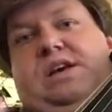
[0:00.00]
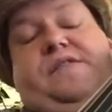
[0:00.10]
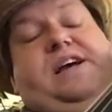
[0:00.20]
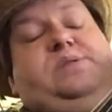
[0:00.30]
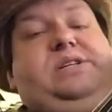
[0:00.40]

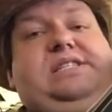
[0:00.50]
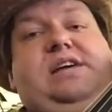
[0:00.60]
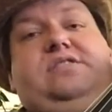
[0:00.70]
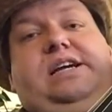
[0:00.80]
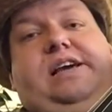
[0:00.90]
That's what it
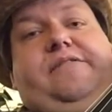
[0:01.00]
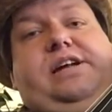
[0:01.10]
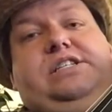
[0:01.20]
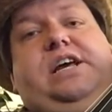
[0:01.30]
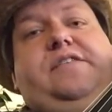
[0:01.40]
sounds like if I
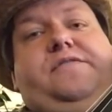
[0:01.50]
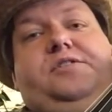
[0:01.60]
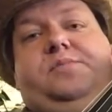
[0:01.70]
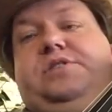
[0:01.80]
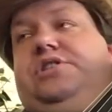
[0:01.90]
stay in
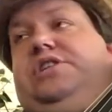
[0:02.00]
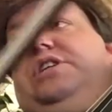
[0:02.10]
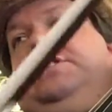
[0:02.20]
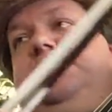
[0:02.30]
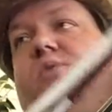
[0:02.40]
first position
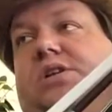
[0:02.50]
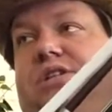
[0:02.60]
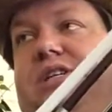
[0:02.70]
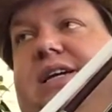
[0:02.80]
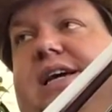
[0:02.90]
as much
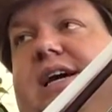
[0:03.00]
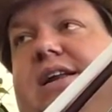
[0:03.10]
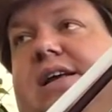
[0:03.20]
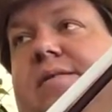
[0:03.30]
as I can.